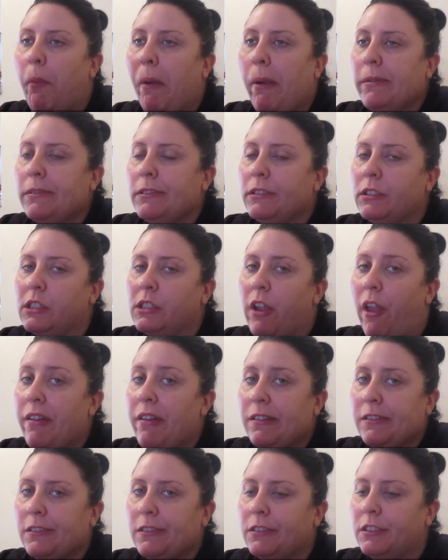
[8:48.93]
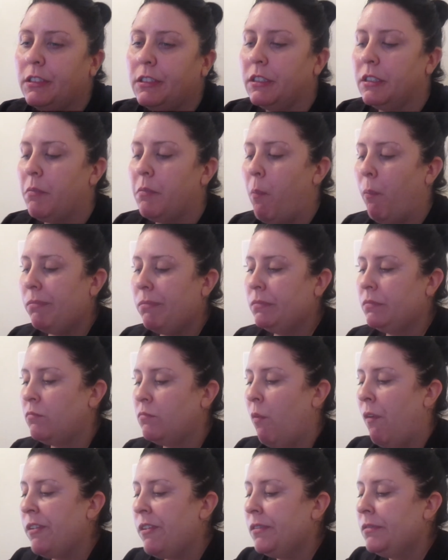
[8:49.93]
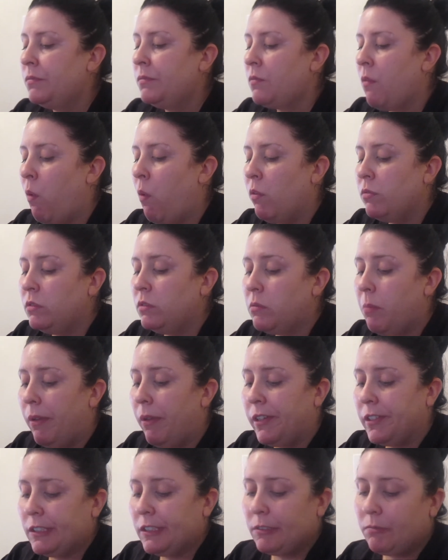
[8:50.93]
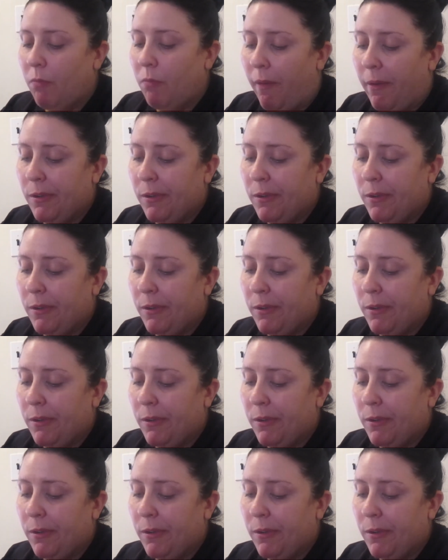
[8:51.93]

probably till the end of the season. But